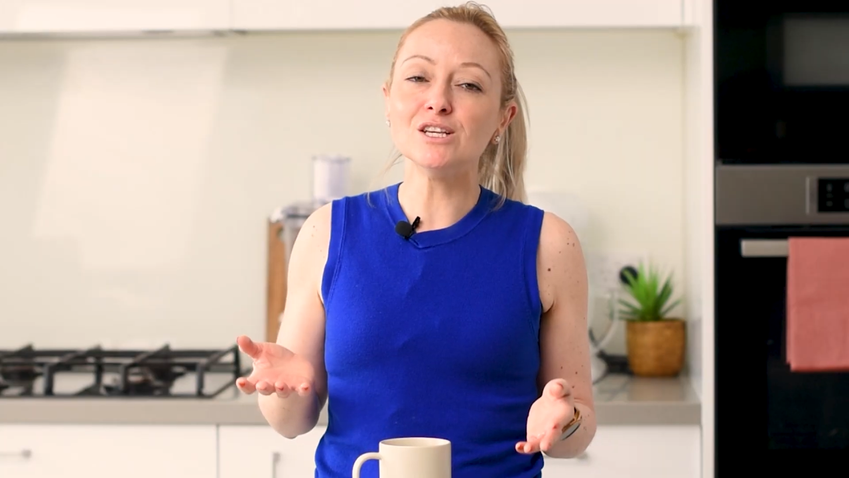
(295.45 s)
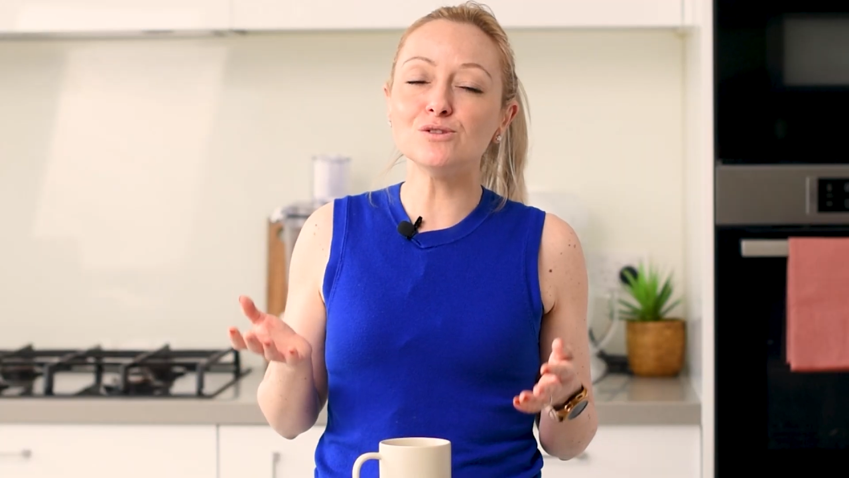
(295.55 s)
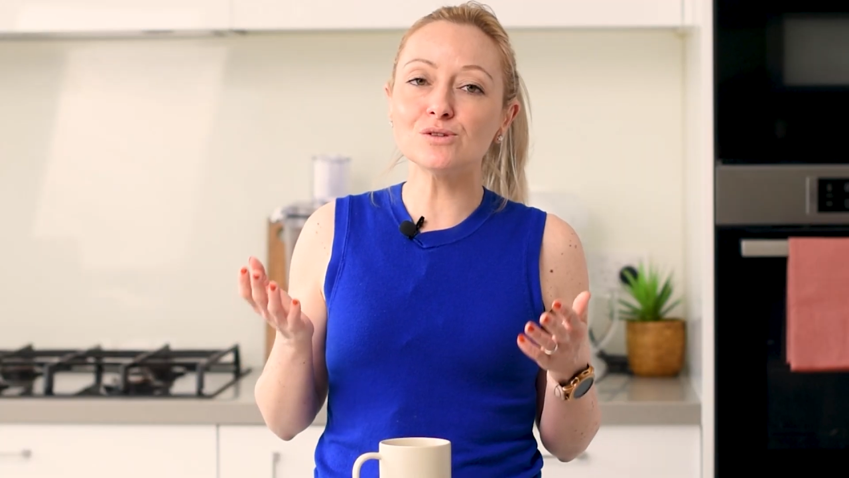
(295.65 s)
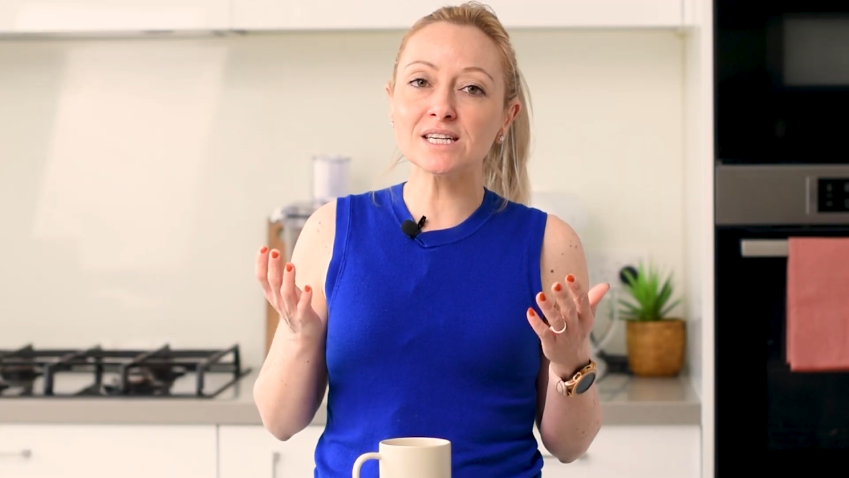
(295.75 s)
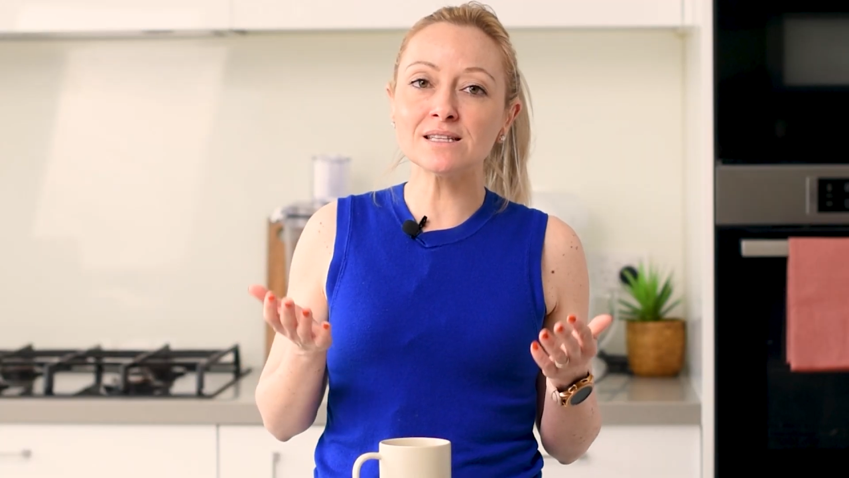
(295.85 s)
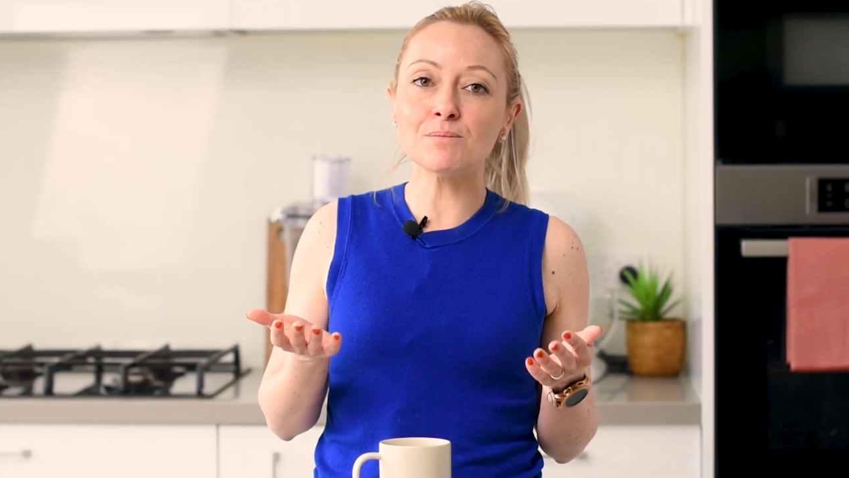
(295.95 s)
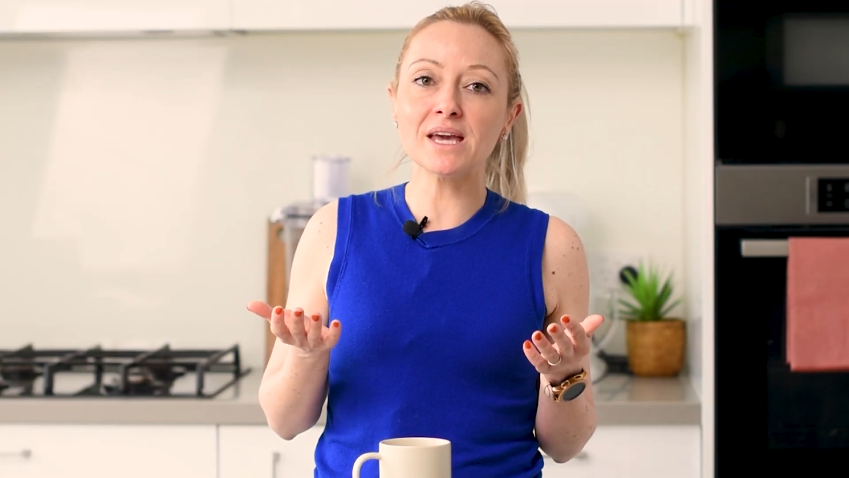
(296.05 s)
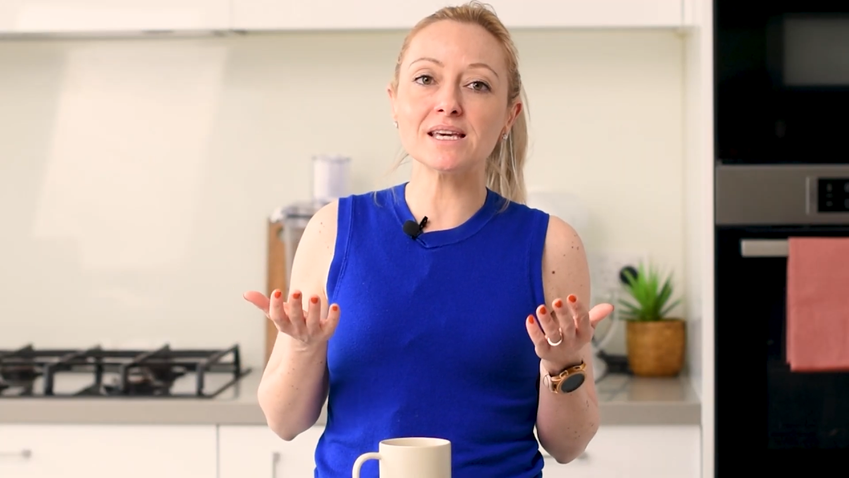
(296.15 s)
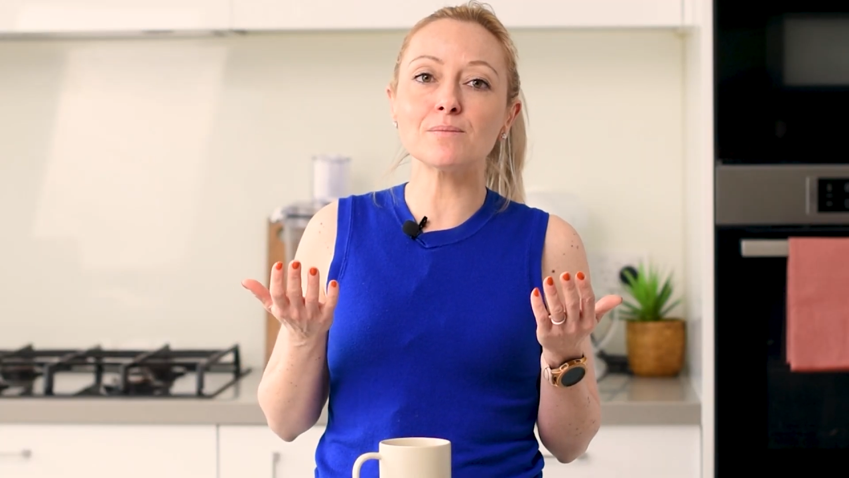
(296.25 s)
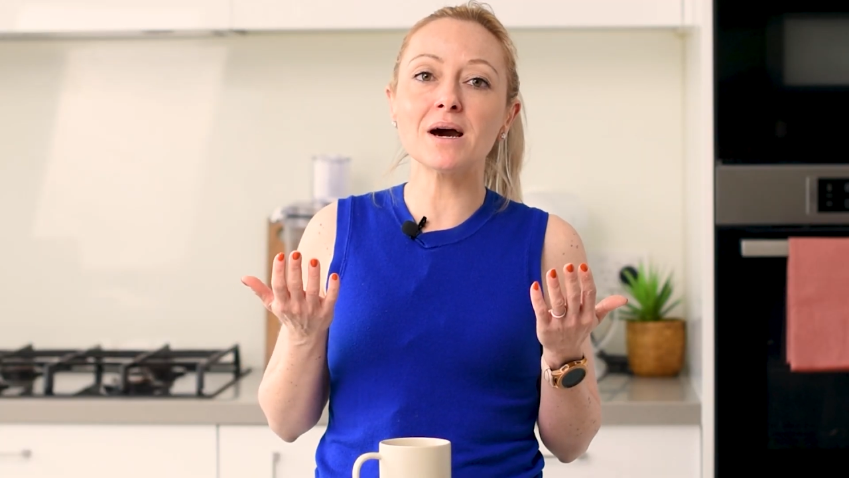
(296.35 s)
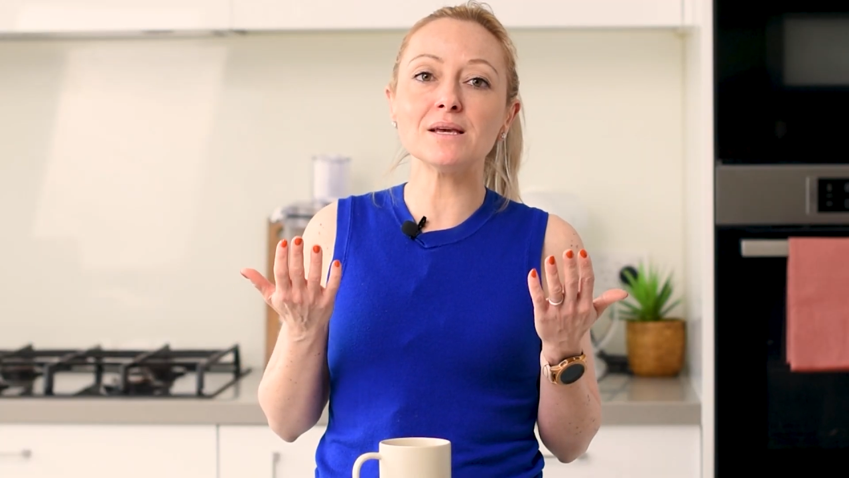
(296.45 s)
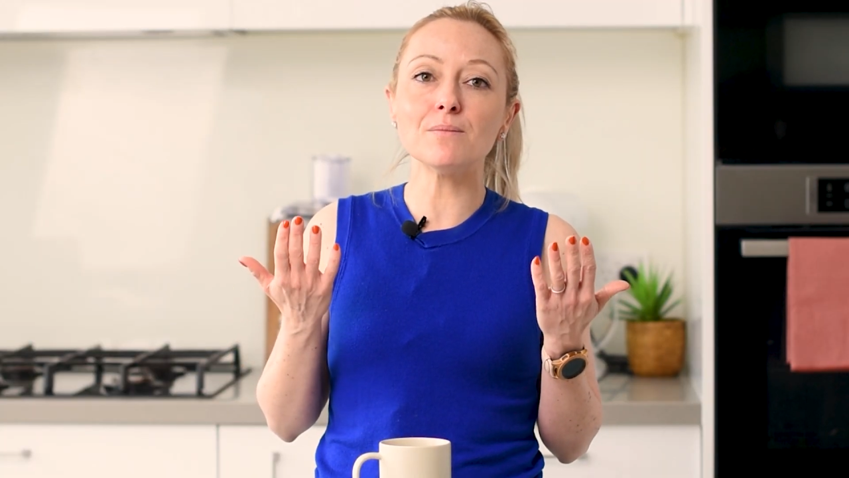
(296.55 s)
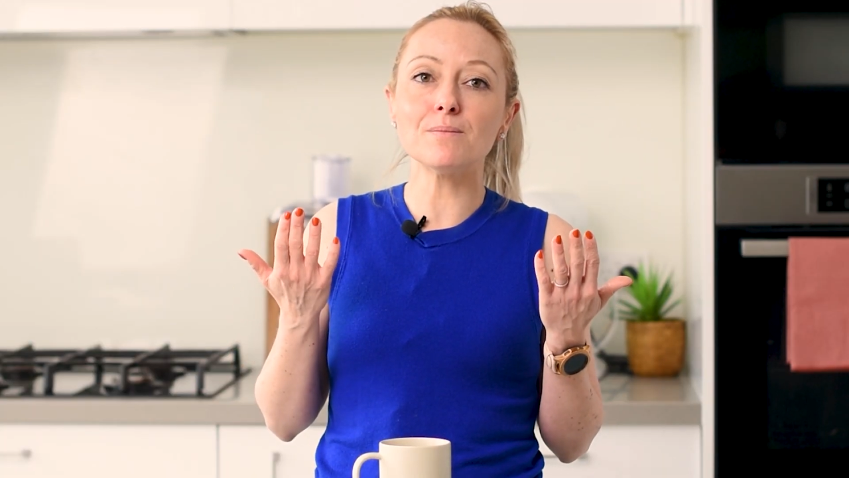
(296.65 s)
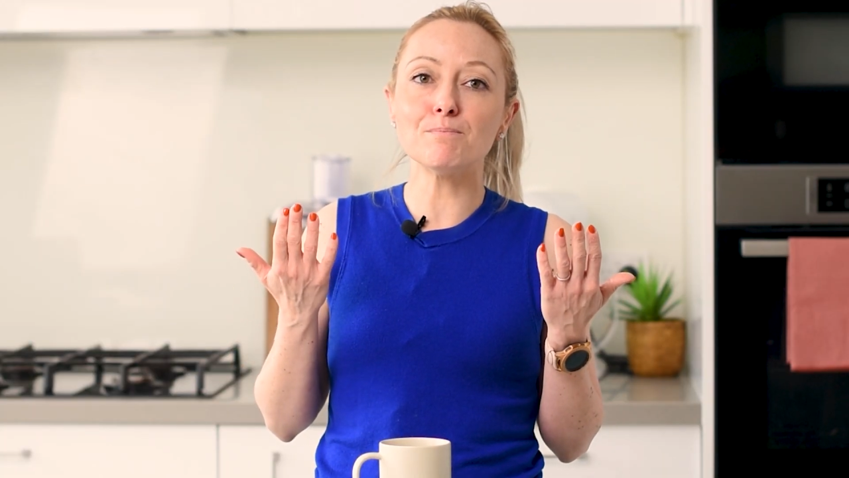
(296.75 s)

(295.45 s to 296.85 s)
you can make my